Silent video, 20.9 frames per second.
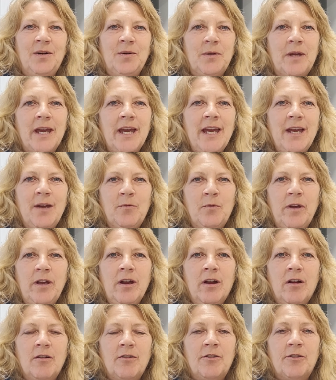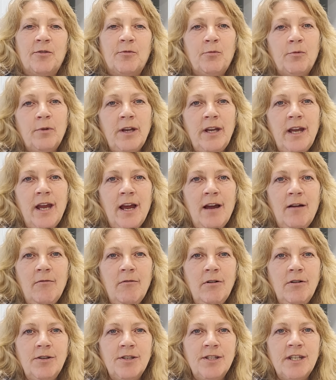Okay, we are 3
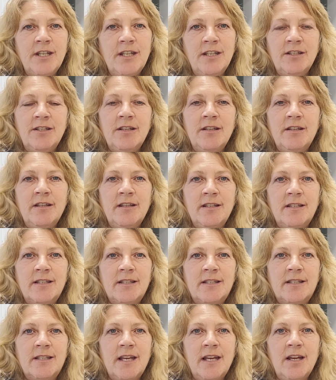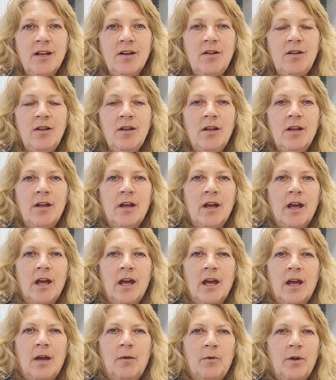hours into this sale.
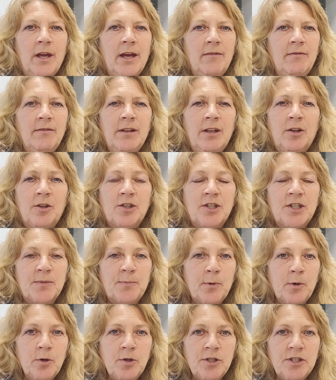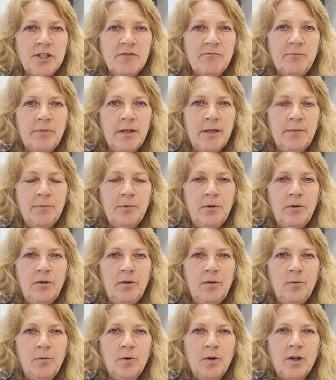And we have little spurts of people.
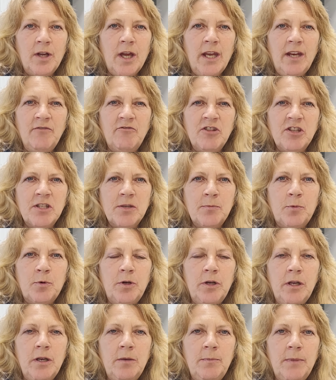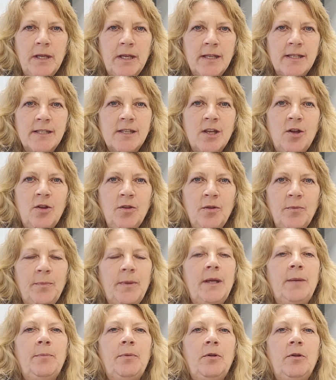We're kind of disappointed because all the
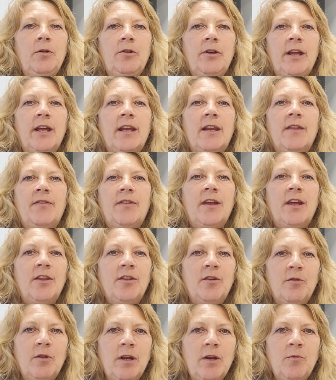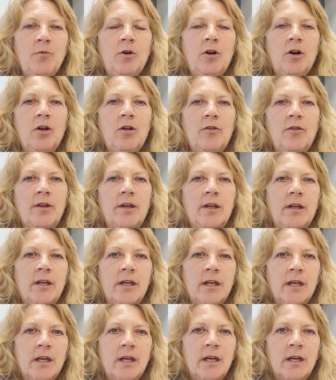people are down at the other end where all
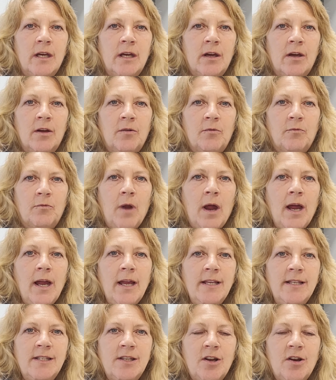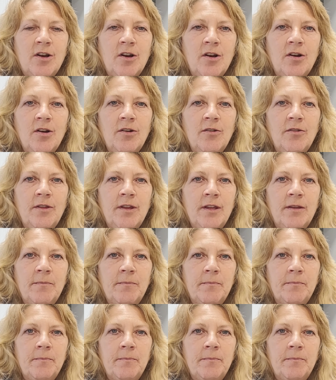the rides are, the